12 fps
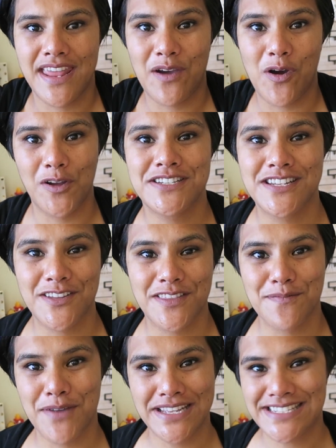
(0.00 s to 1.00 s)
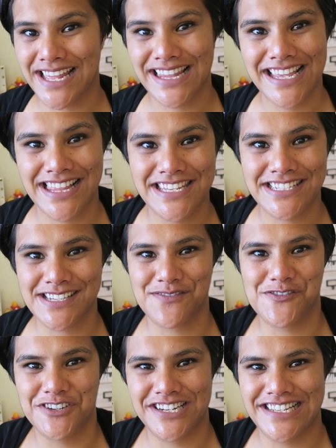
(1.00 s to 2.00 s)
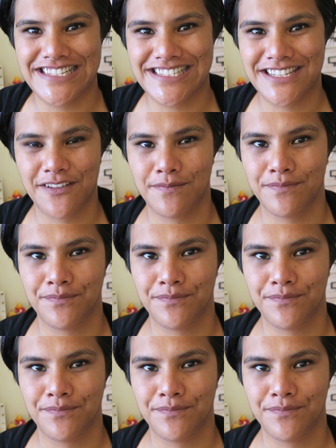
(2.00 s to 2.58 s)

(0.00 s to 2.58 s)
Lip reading: Now onto the micellar cleansing waters.